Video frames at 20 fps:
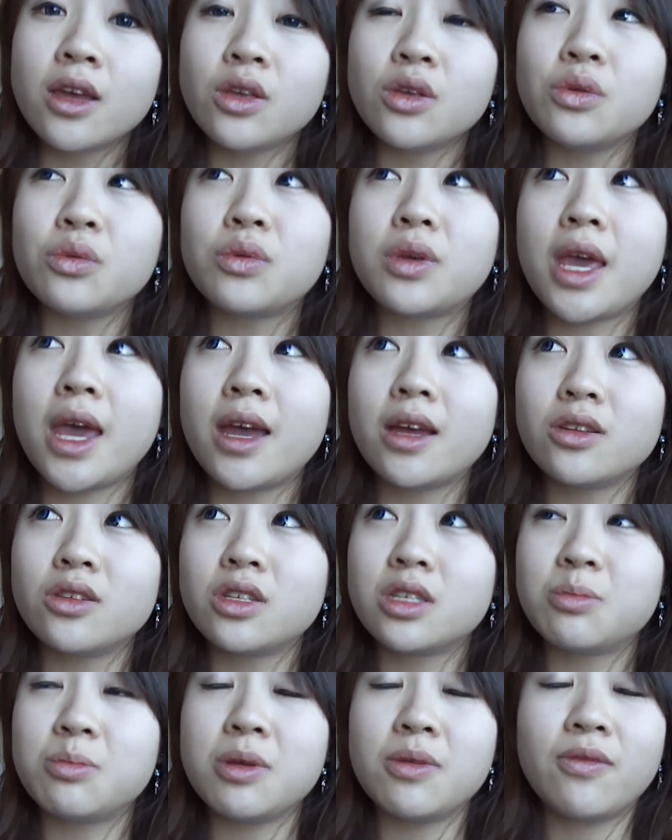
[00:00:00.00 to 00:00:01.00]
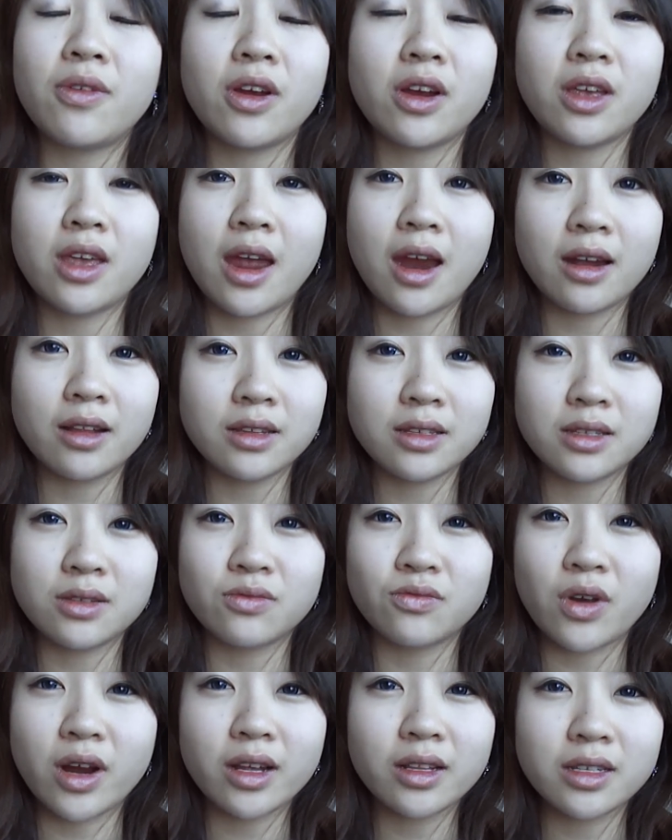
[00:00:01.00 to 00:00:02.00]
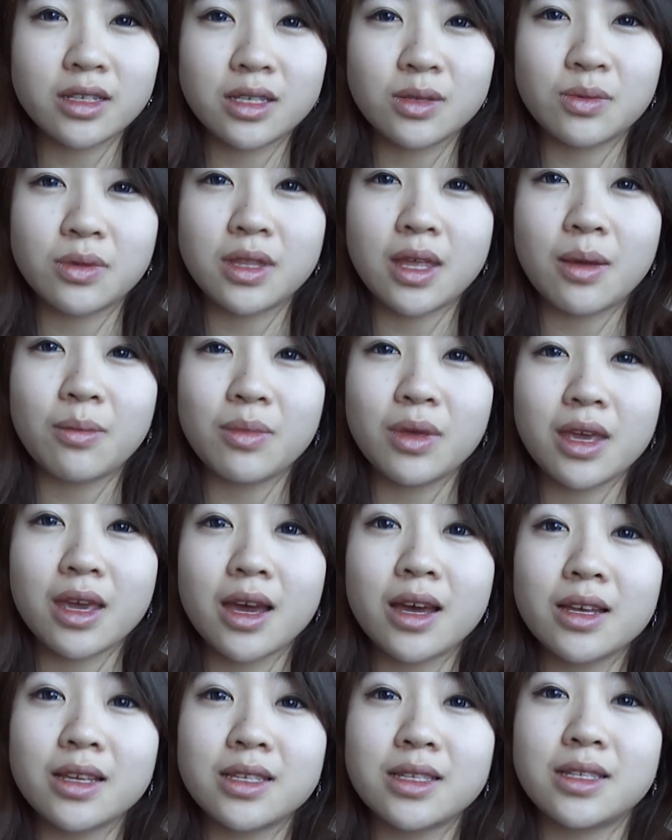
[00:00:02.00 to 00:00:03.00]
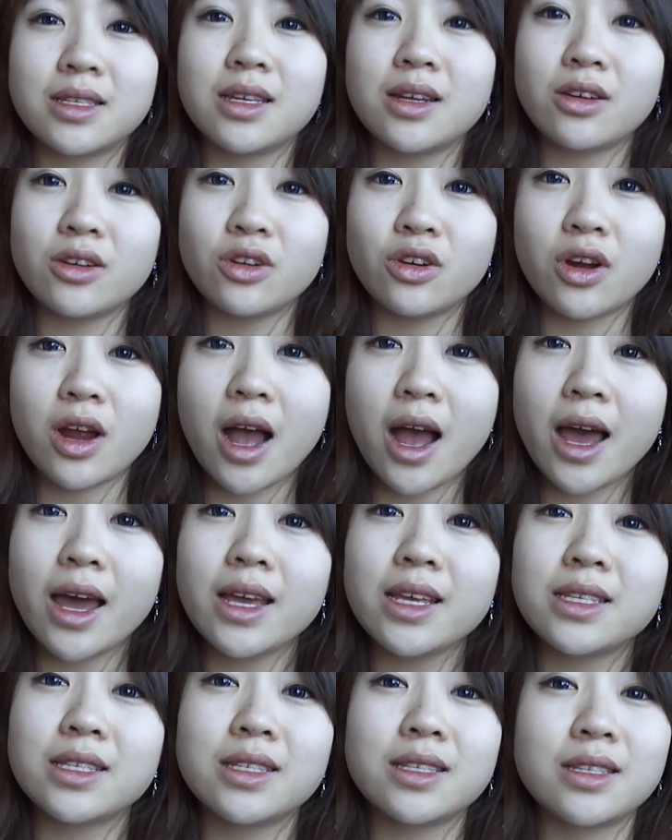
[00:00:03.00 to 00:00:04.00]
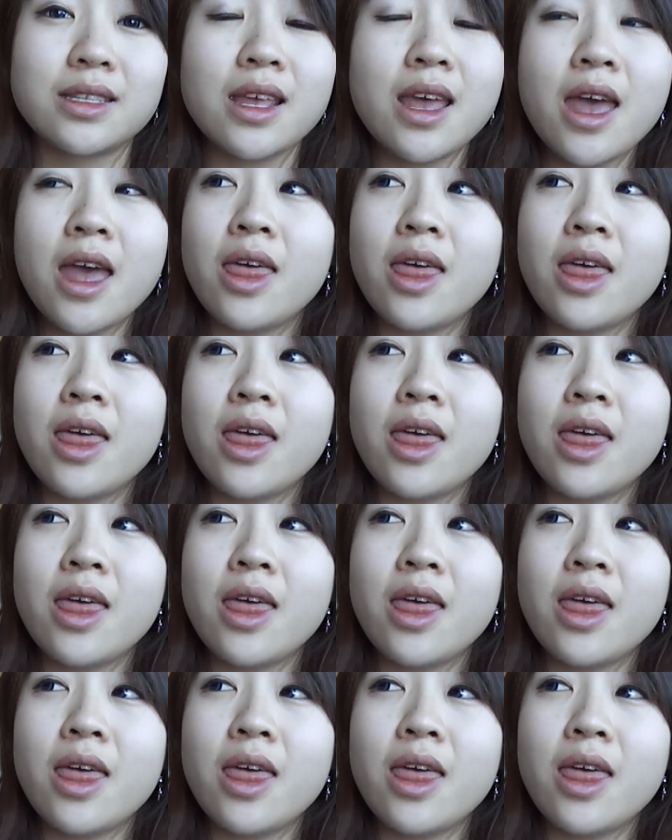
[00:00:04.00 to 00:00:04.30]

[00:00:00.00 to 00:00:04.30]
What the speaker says: You can't just be very careless and reckless with them because they're your eyes.